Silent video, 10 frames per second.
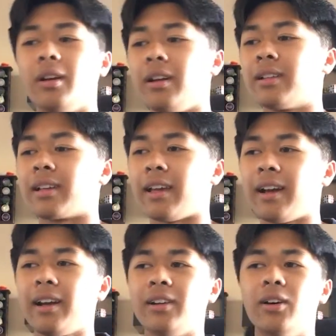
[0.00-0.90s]
And he's like,
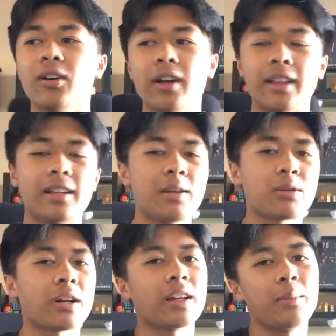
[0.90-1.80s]
yeah, I know. And he keeps
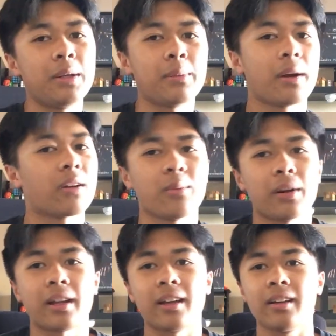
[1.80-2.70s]
trying to get me into Minecraft, but
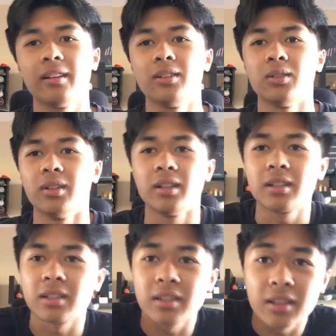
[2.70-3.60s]
I can't get into it. It's
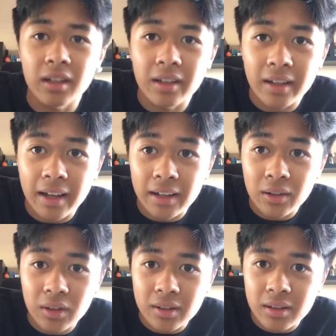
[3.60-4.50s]
just you can't
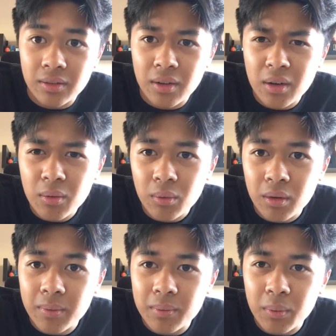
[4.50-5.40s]
deal with it. What
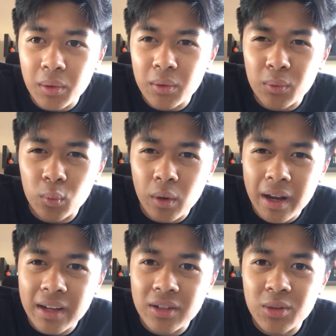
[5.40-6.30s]
do you what,
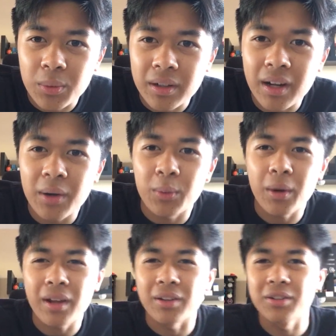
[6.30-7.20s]
rage? When did I
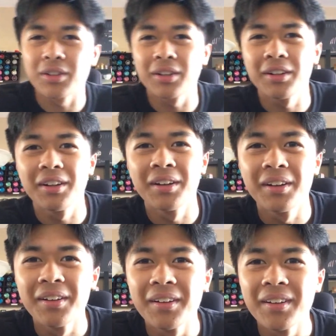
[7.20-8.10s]
rage?
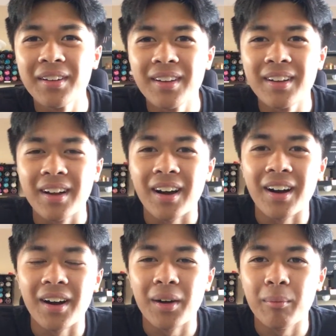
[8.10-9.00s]

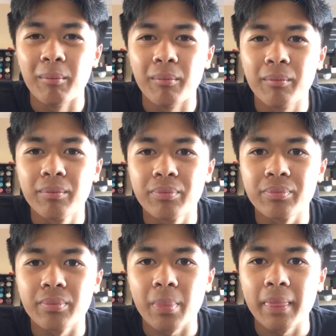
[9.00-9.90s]
um,
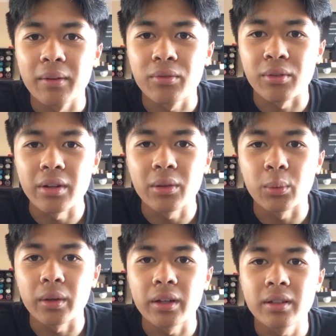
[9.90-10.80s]
free the
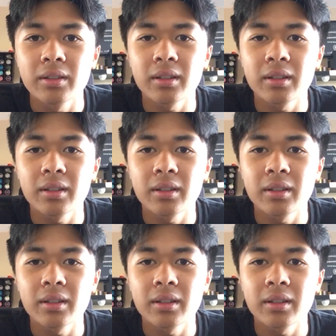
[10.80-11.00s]
weenus.